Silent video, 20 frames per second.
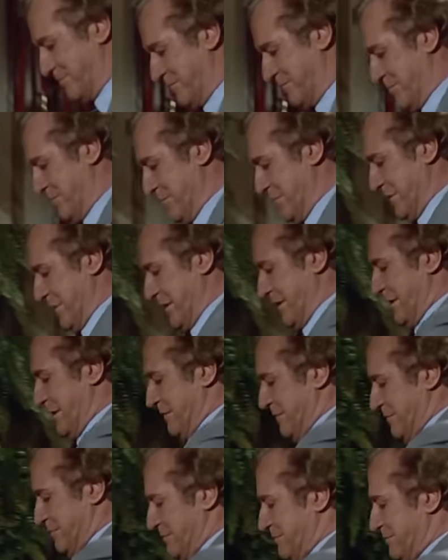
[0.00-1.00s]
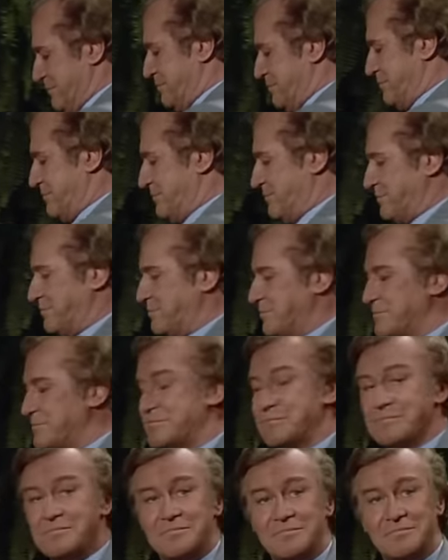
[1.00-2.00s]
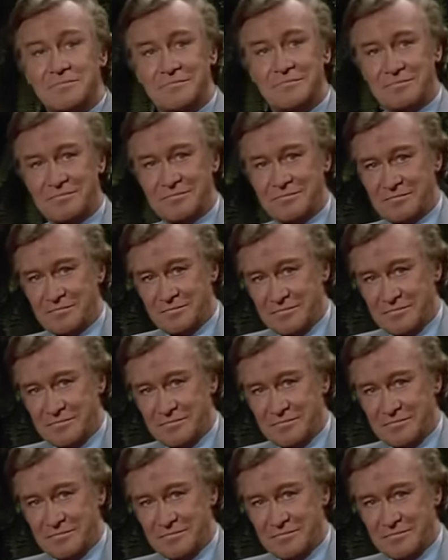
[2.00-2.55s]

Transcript: Nobody speaks.